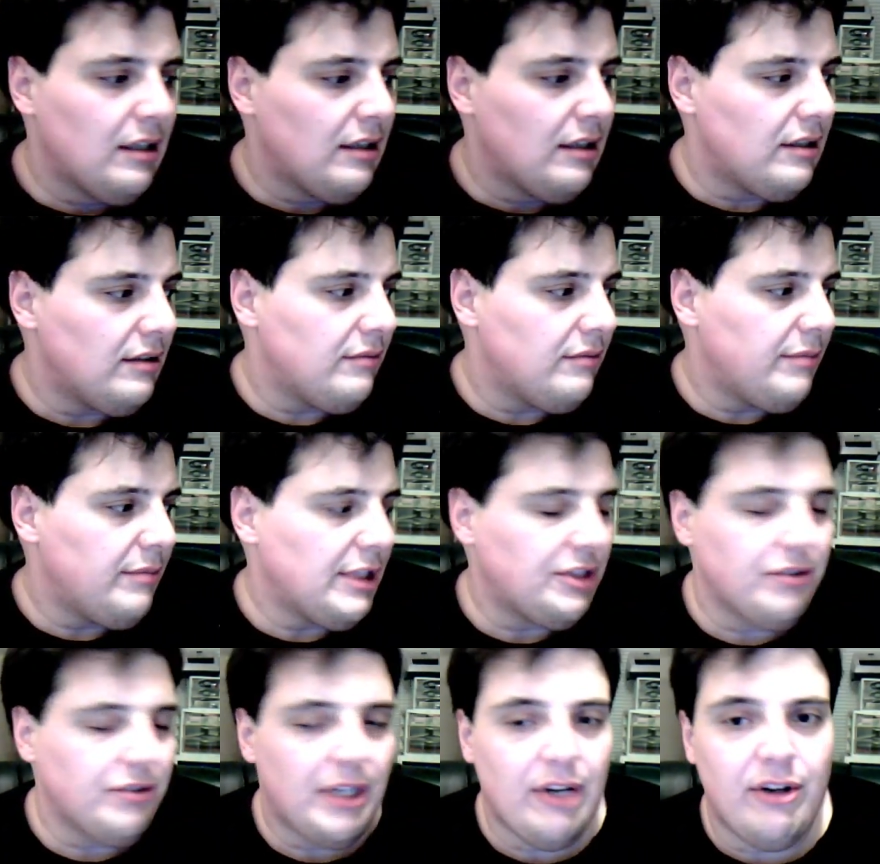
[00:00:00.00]
it
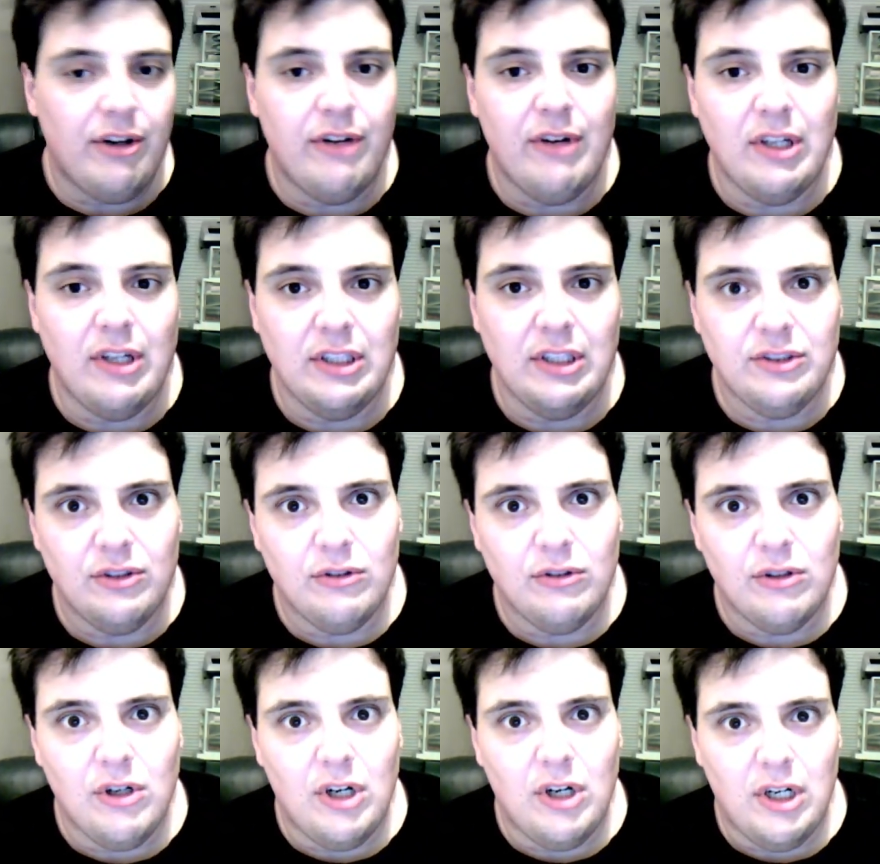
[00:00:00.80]
makes you carry around these
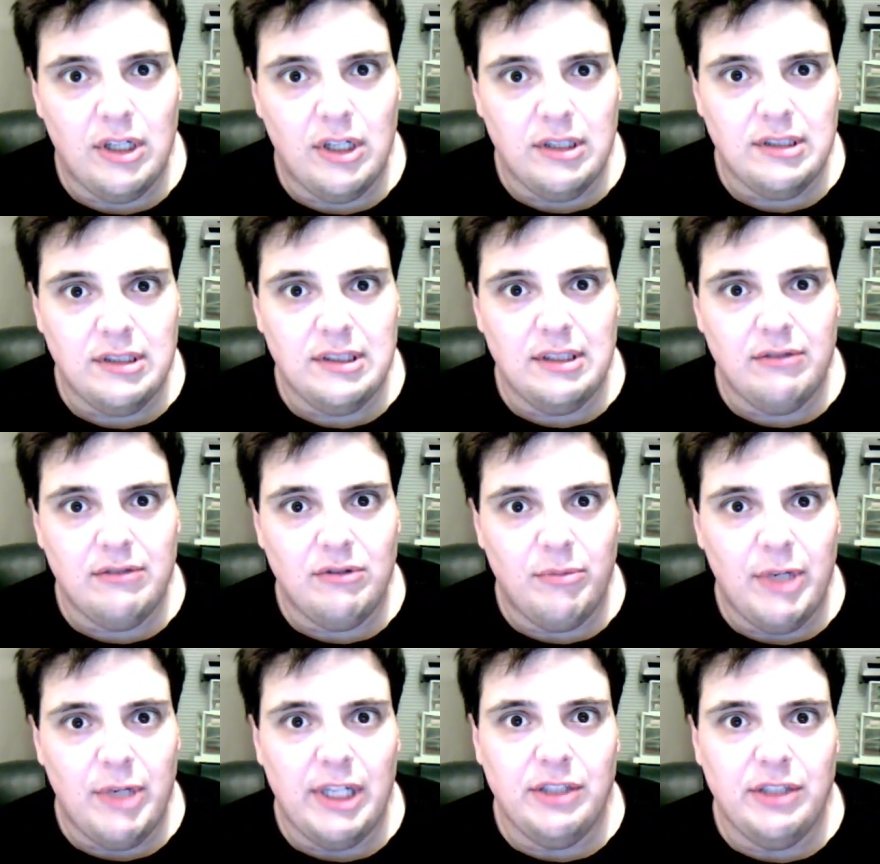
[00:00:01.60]
little cards that
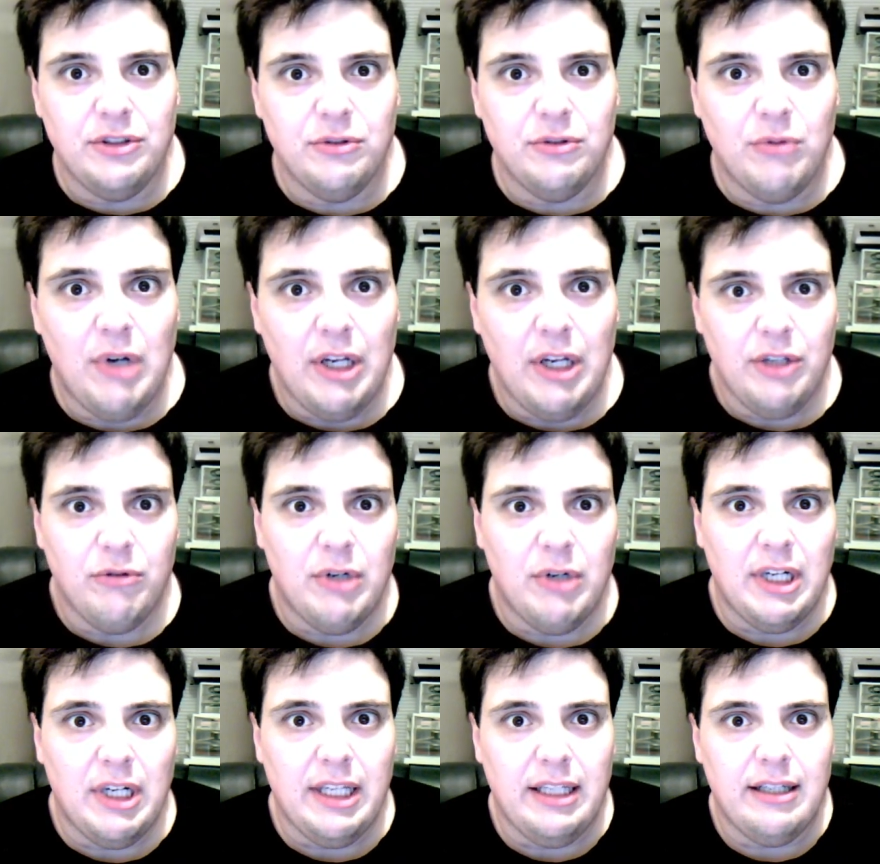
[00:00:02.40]
remind you why you
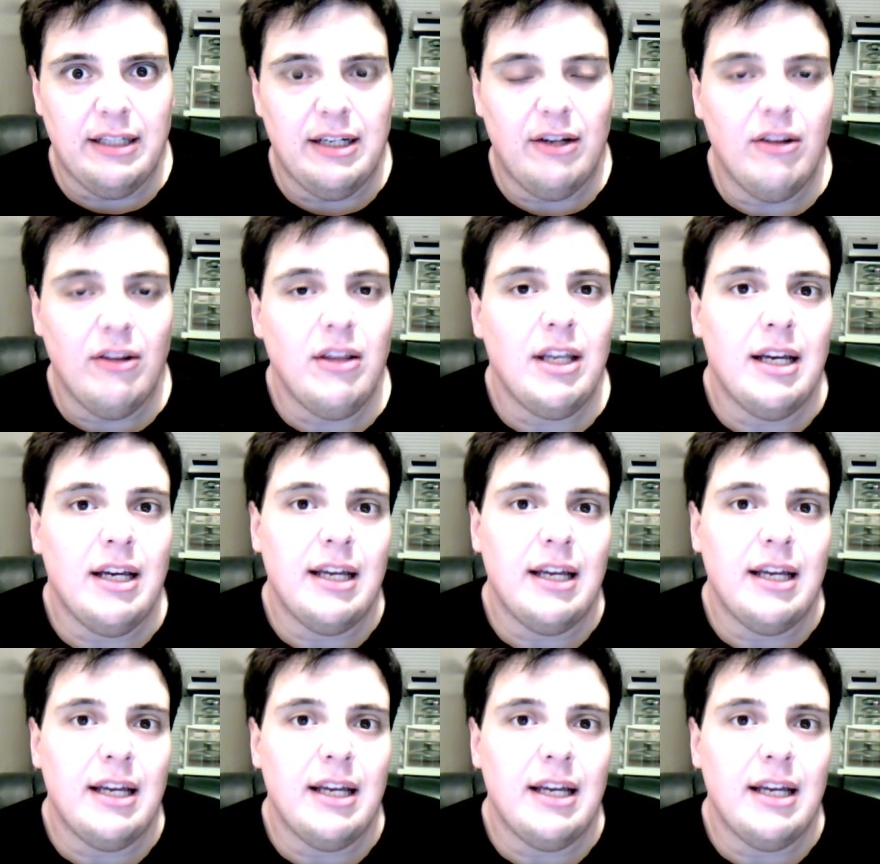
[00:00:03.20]
want to eat healthy.